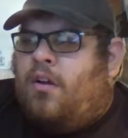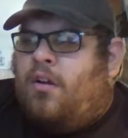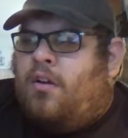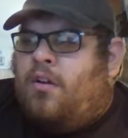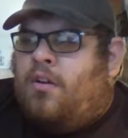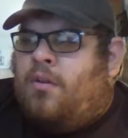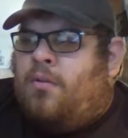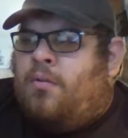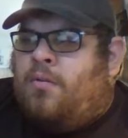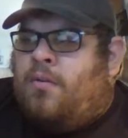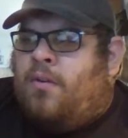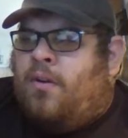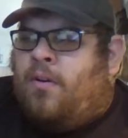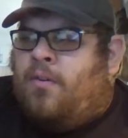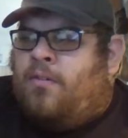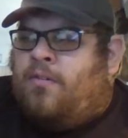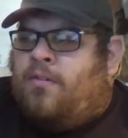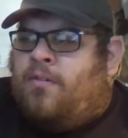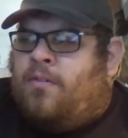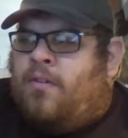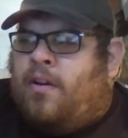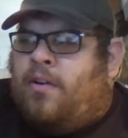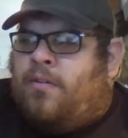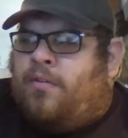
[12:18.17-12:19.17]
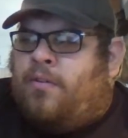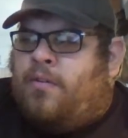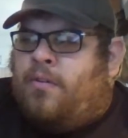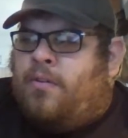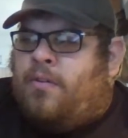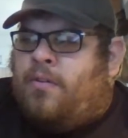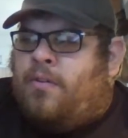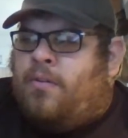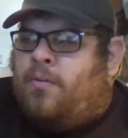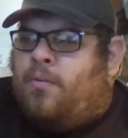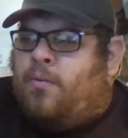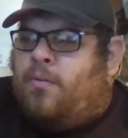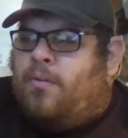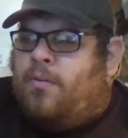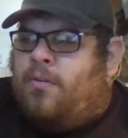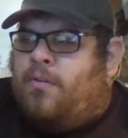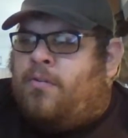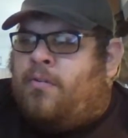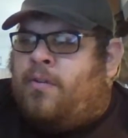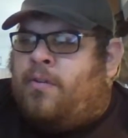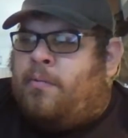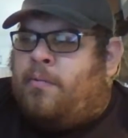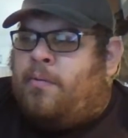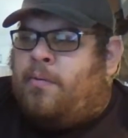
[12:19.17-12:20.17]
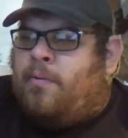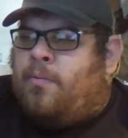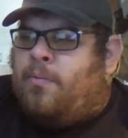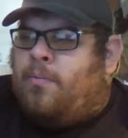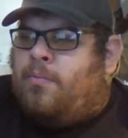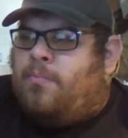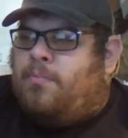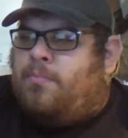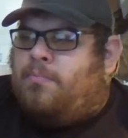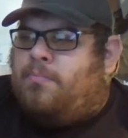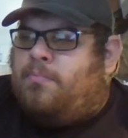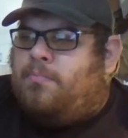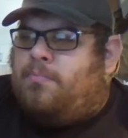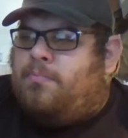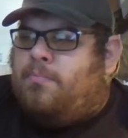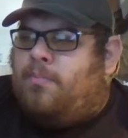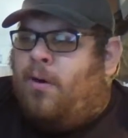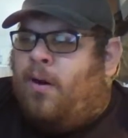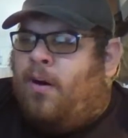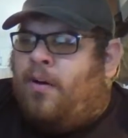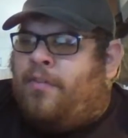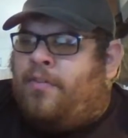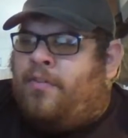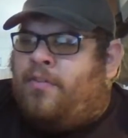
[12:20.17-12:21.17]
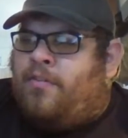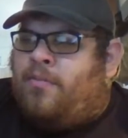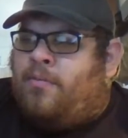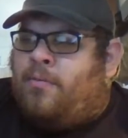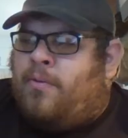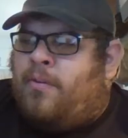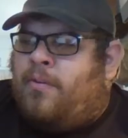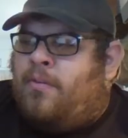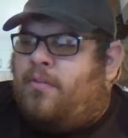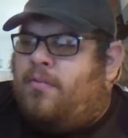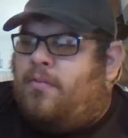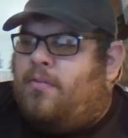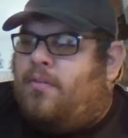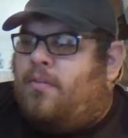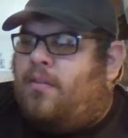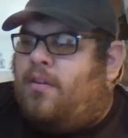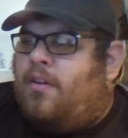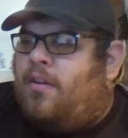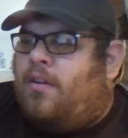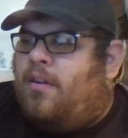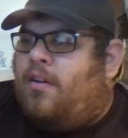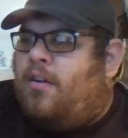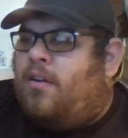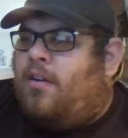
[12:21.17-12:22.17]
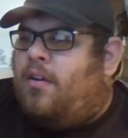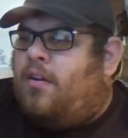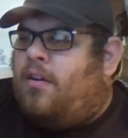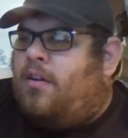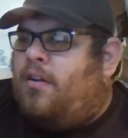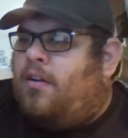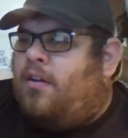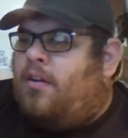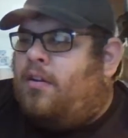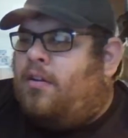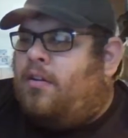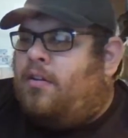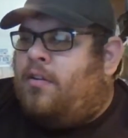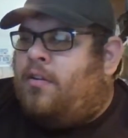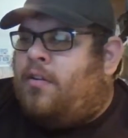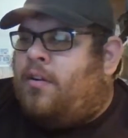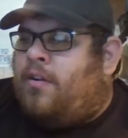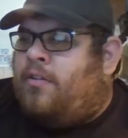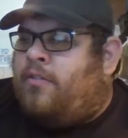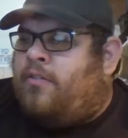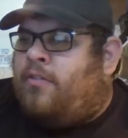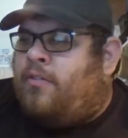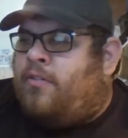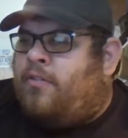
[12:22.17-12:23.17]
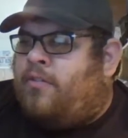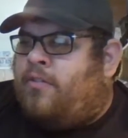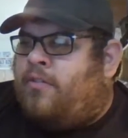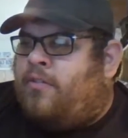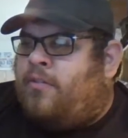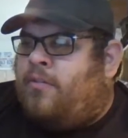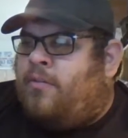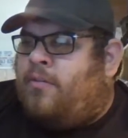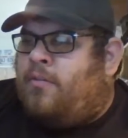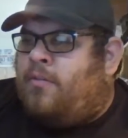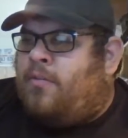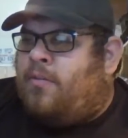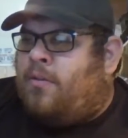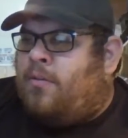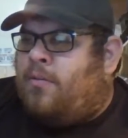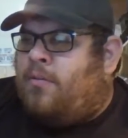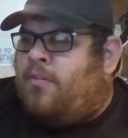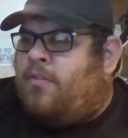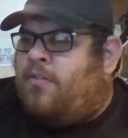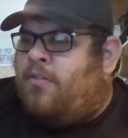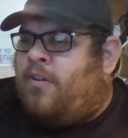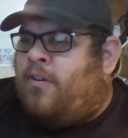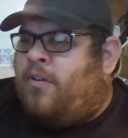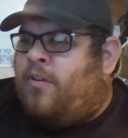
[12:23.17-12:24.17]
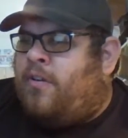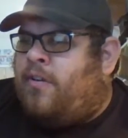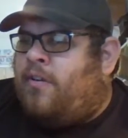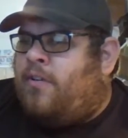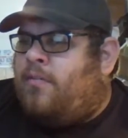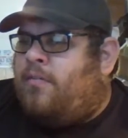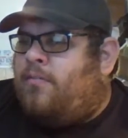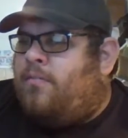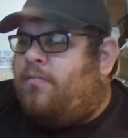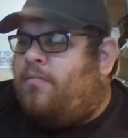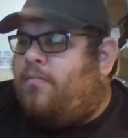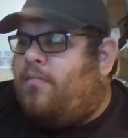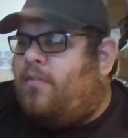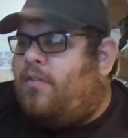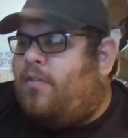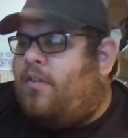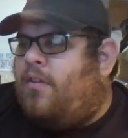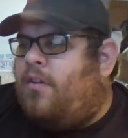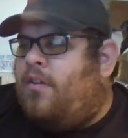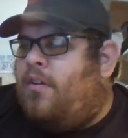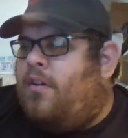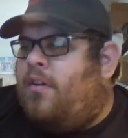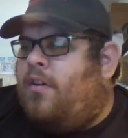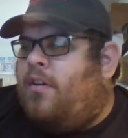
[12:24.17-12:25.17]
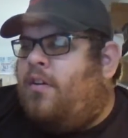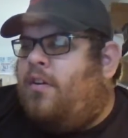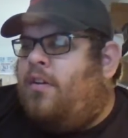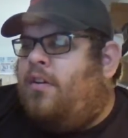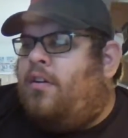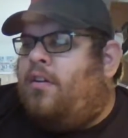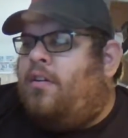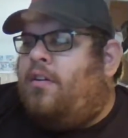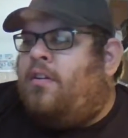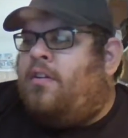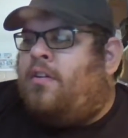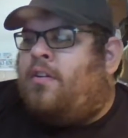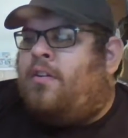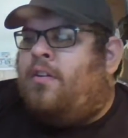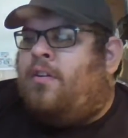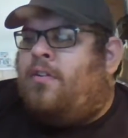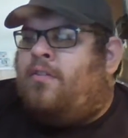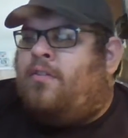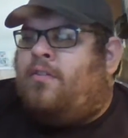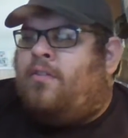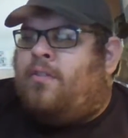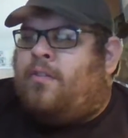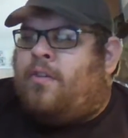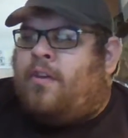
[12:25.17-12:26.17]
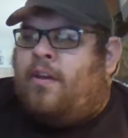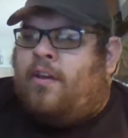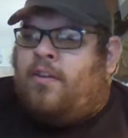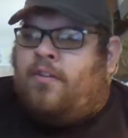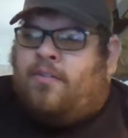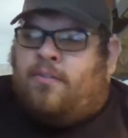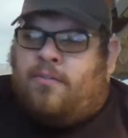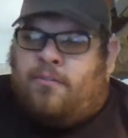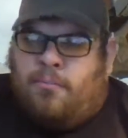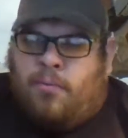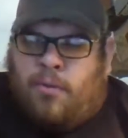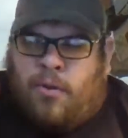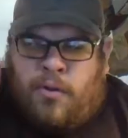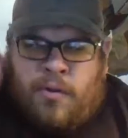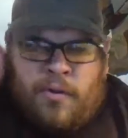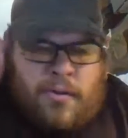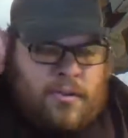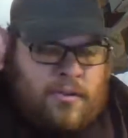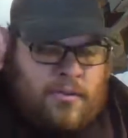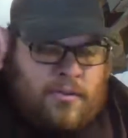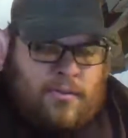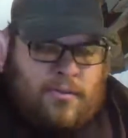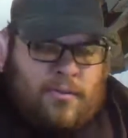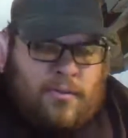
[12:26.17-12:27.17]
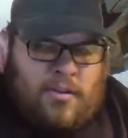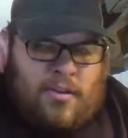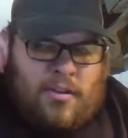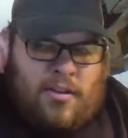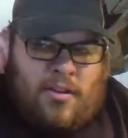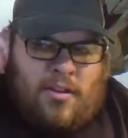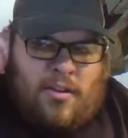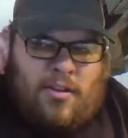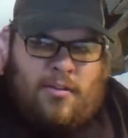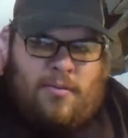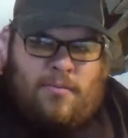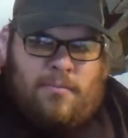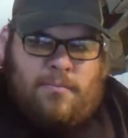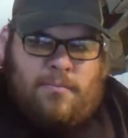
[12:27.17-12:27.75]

You would also you get your typical Office suite. You get your note sharing. You can also engage employees with